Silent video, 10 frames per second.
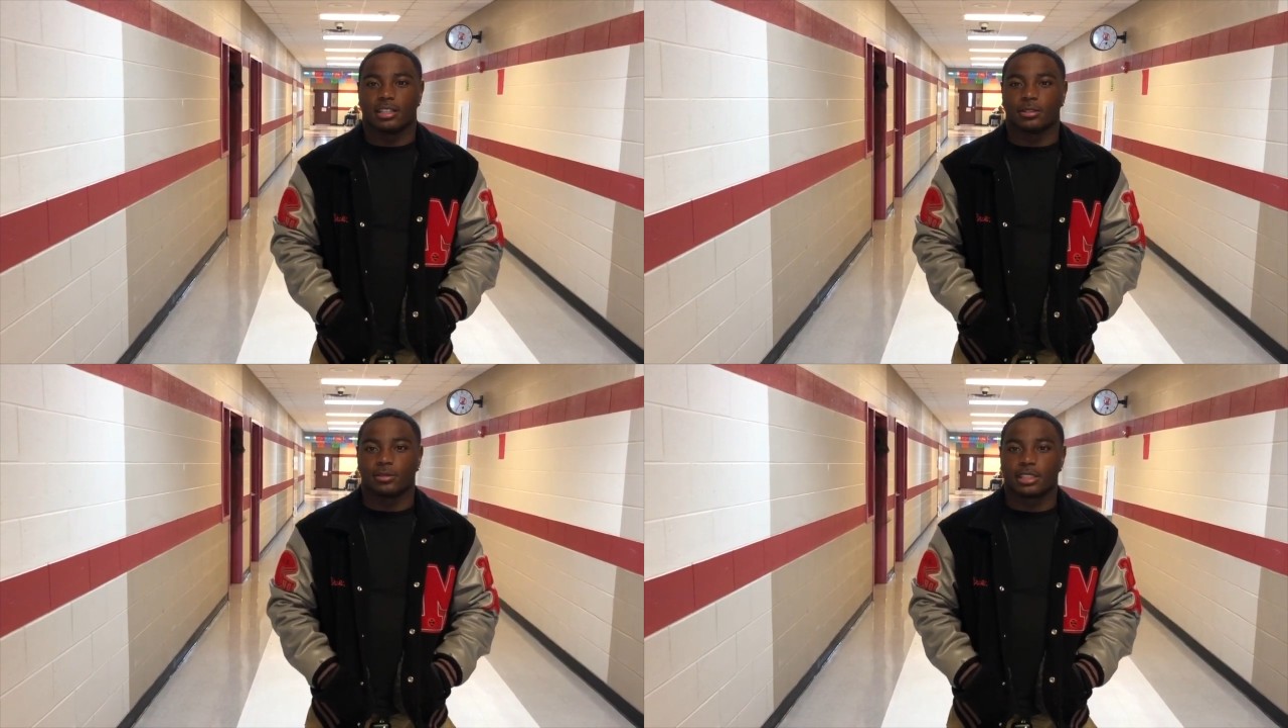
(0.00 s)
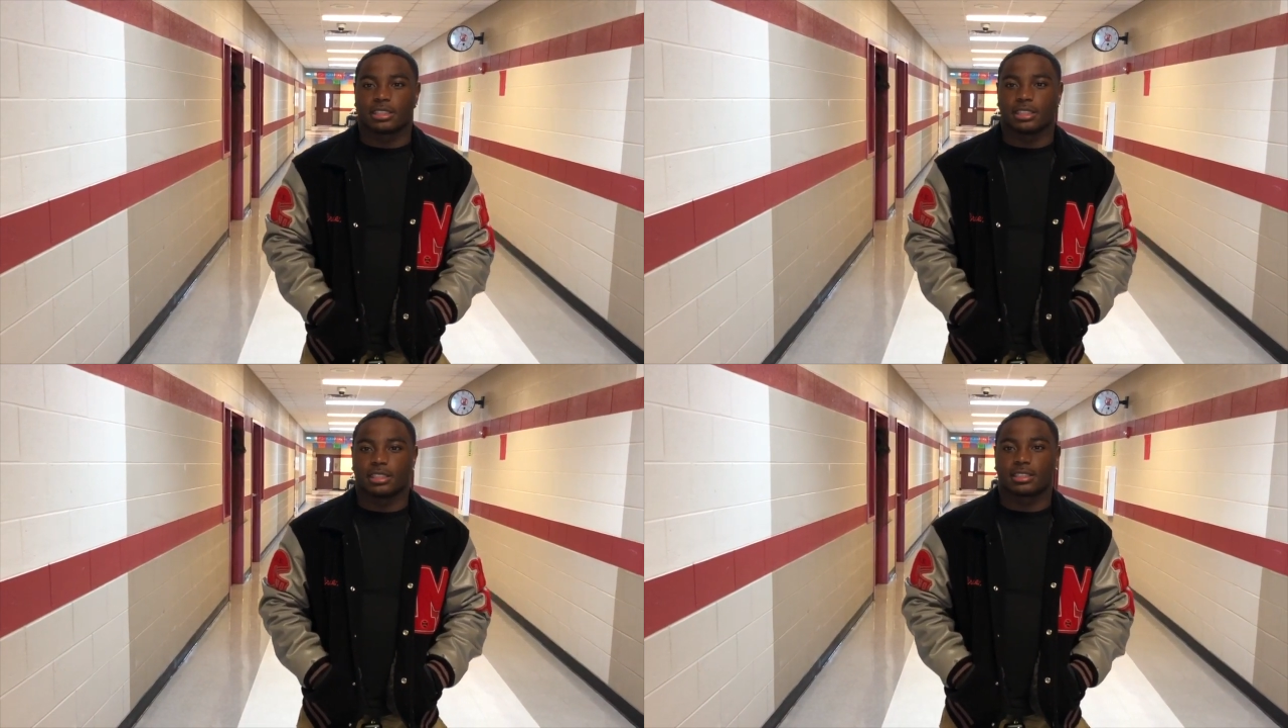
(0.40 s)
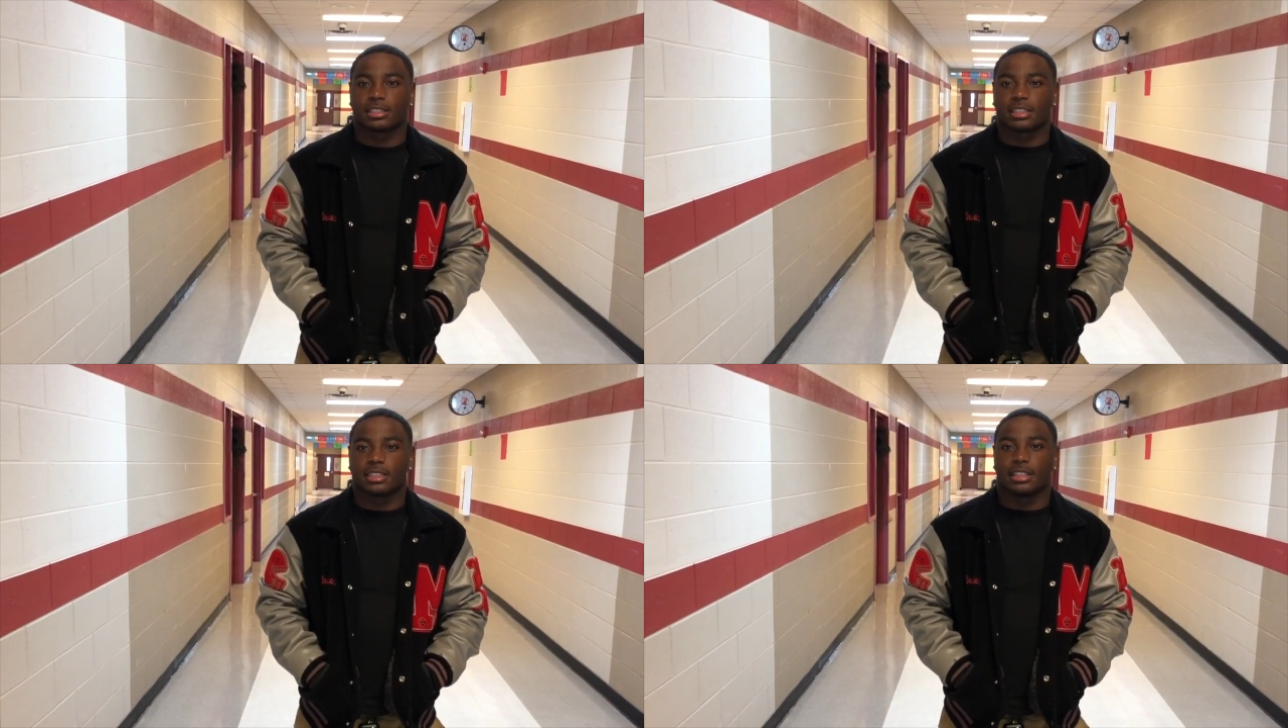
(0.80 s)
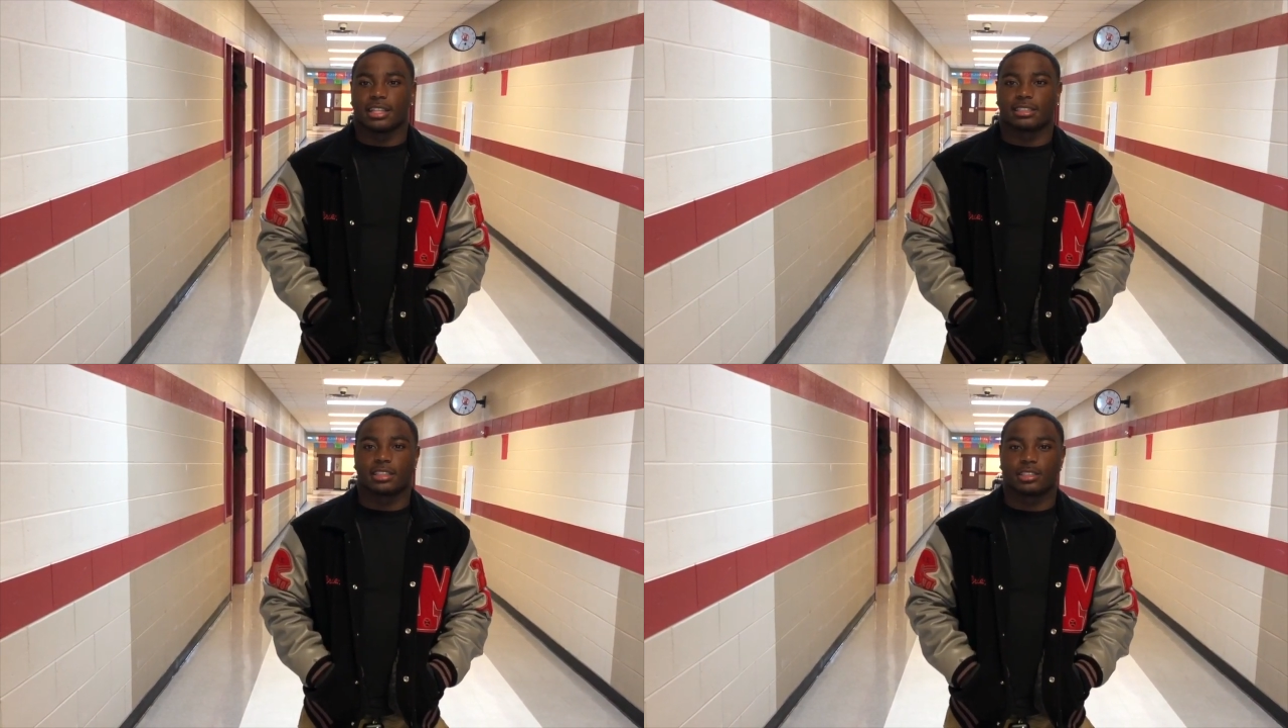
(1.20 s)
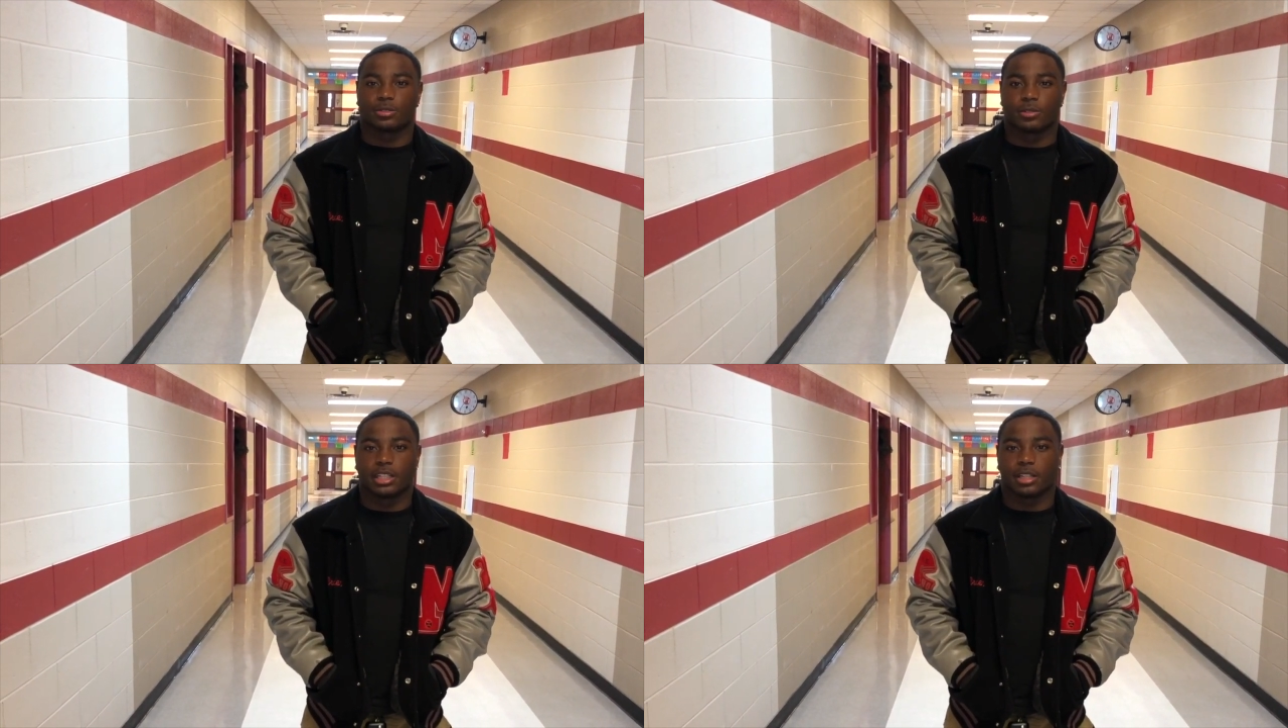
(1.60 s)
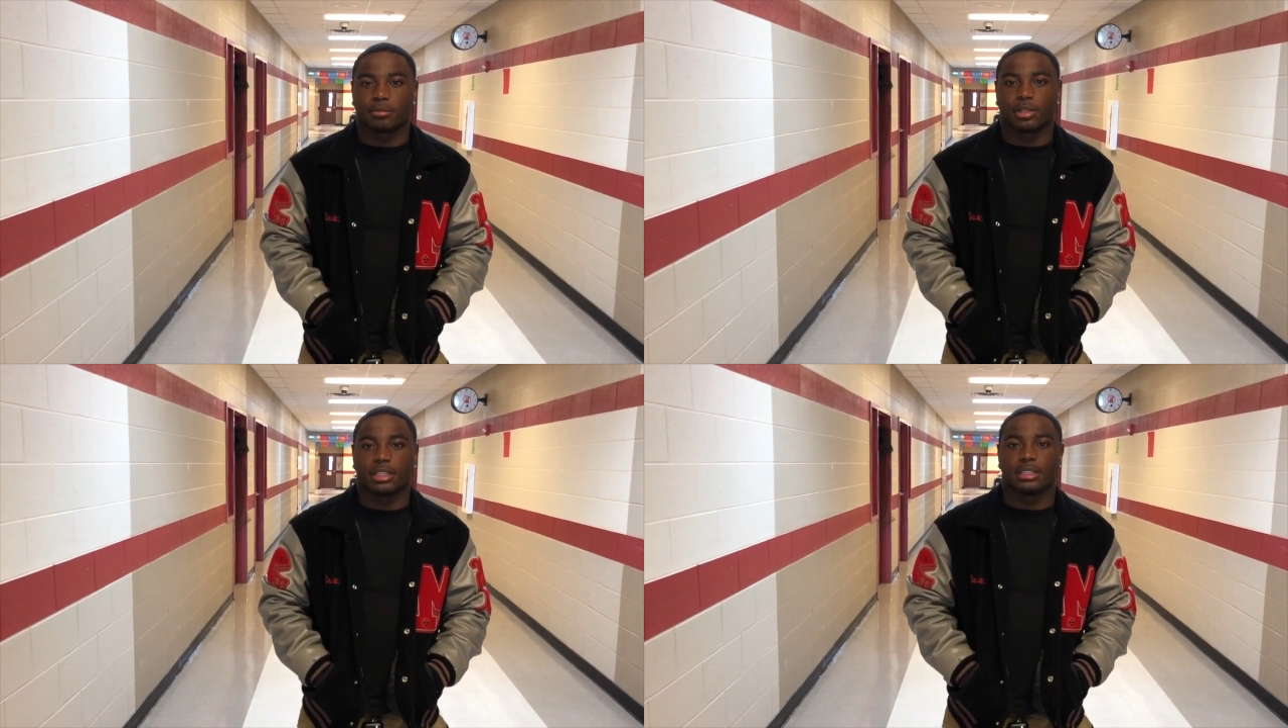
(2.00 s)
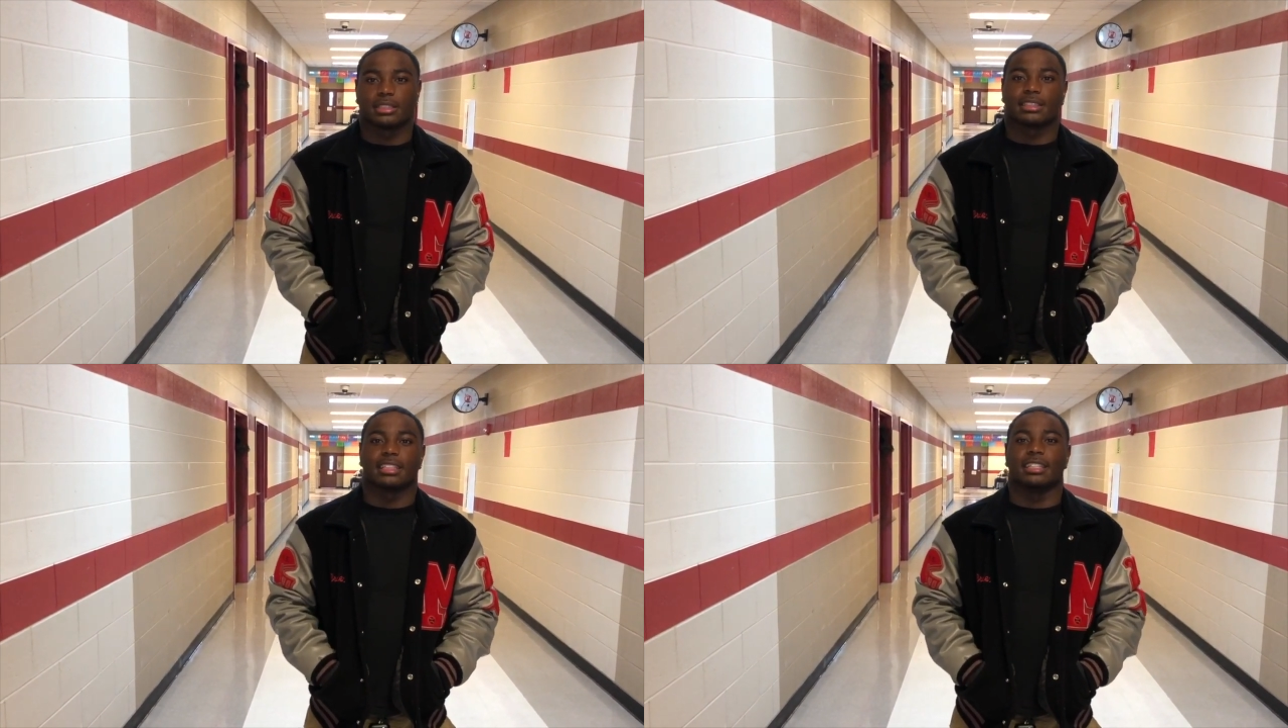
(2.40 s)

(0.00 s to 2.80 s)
the richness that such reading brings